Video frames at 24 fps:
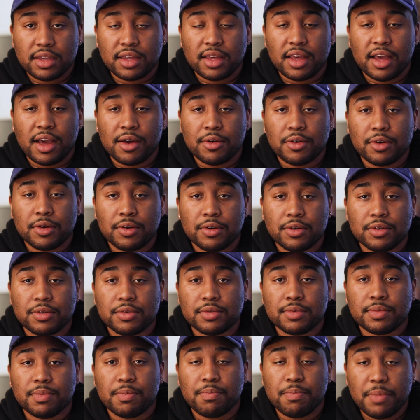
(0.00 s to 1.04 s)
I
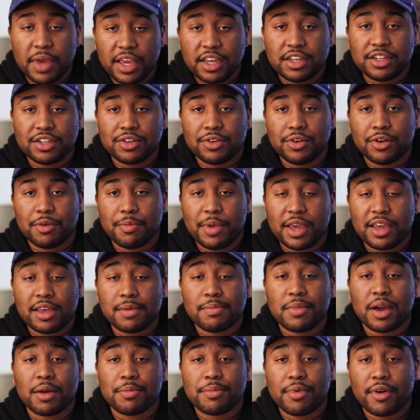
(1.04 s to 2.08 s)
will make
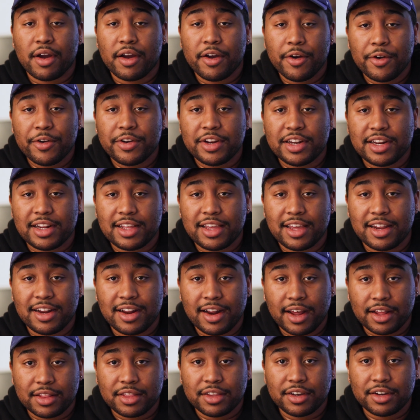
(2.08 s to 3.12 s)
it my priority to get
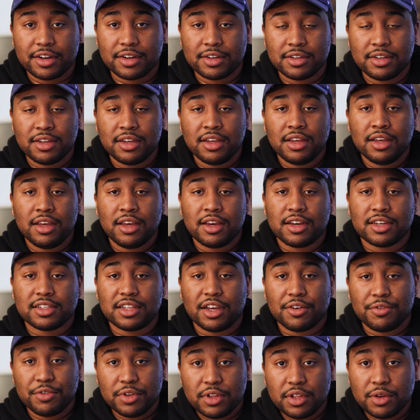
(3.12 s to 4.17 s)
it out there because
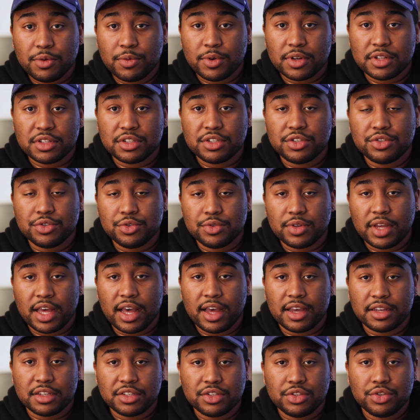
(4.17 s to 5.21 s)
I really want you
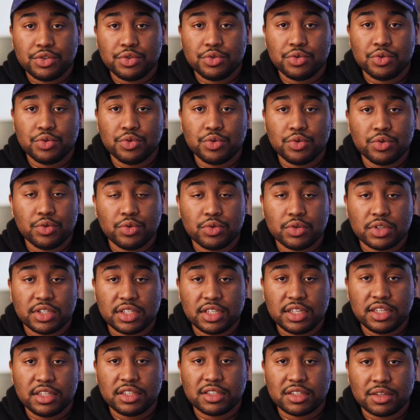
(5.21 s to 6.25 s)
guys to
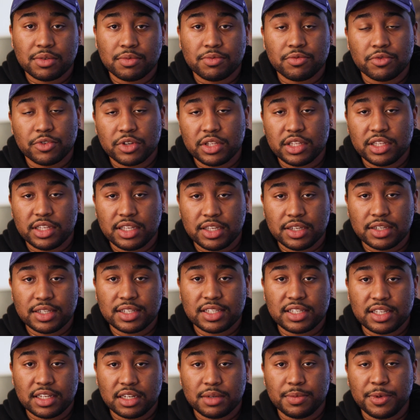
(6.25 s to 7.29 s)
see some really good
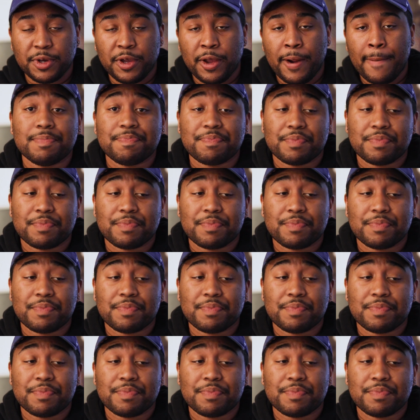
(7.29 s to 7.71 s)
cinema.